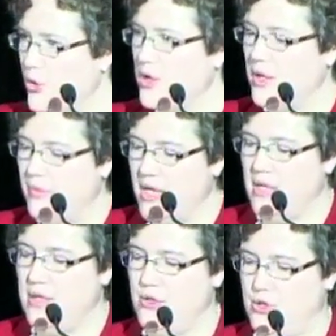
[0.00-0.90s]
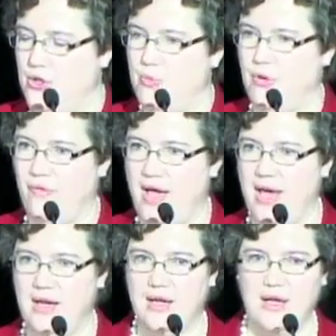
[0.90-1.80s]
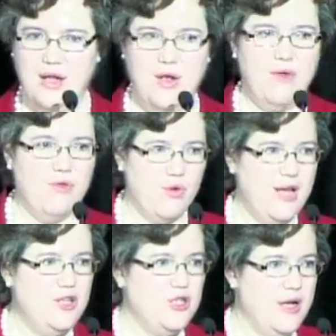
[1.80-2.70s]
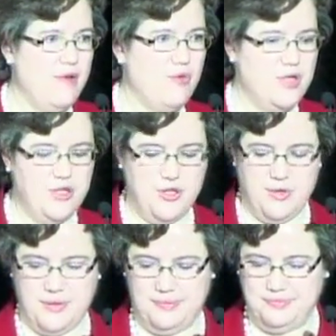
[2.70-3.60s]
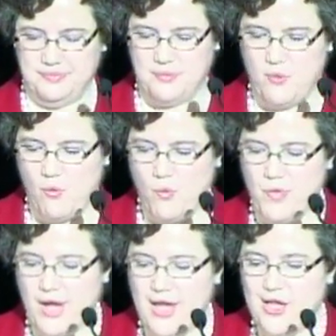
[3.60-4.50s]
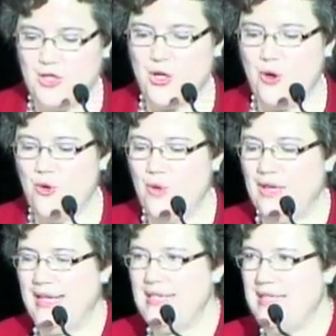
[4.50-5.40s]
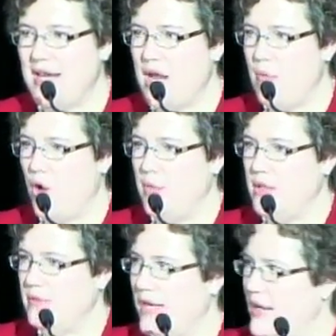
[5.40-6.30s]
committed to providing for each and every student. So let's take a moment, and I